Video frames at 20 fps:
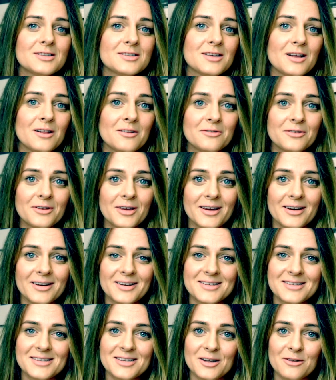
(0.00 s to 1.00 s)
self-care
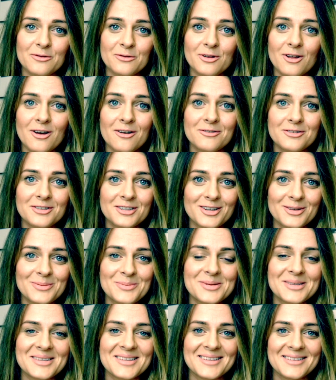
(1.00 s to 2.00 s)
and self-love
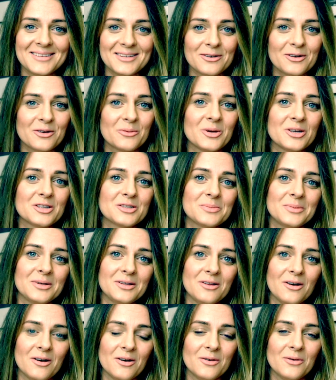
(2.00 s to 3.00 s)
tips in the comments
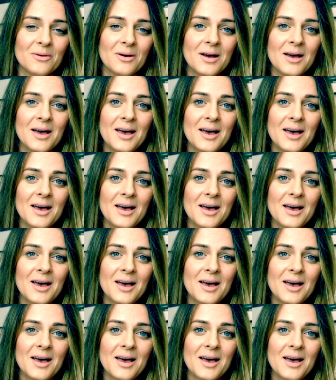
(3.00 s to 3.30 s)
below.